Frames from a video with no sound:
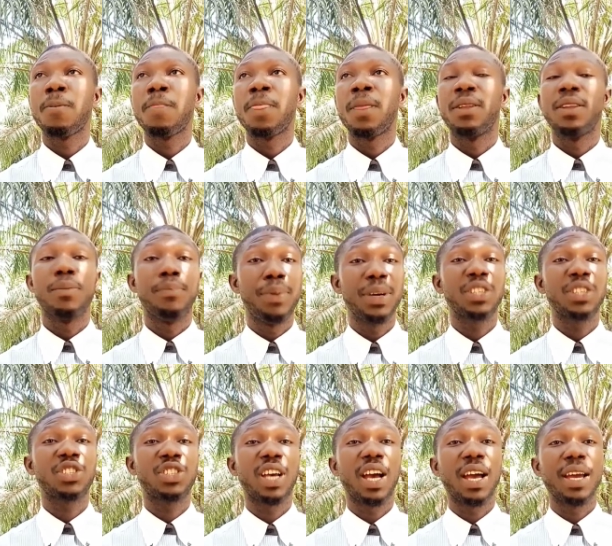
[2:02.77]
the best
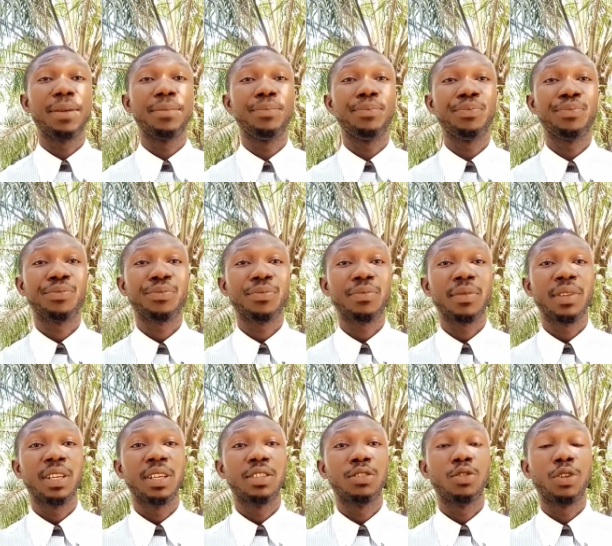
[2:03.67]
time
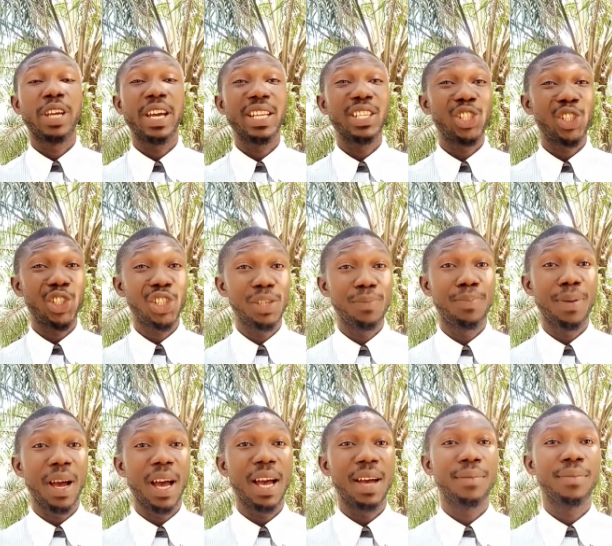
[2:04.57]
to get it
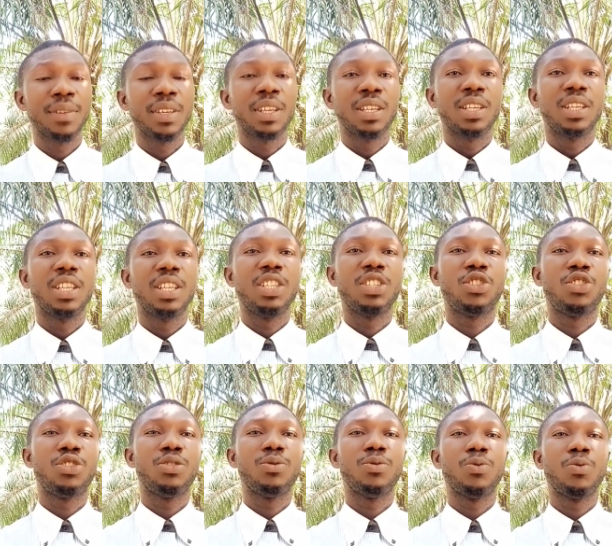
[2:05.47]
cheaper is
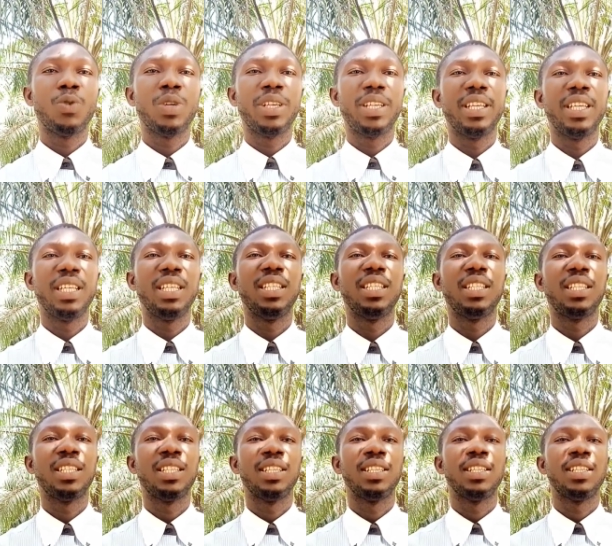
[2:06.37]
within
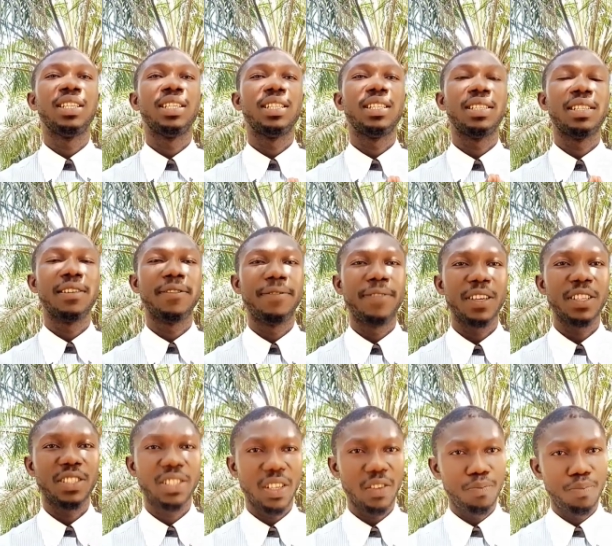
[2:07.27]
the
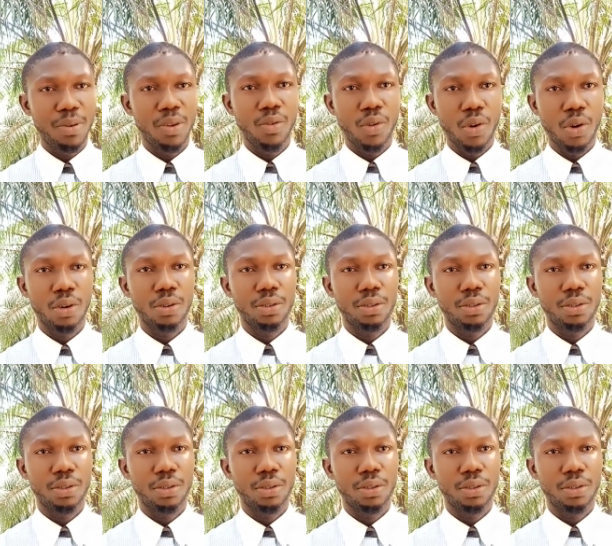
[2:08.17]
festive period,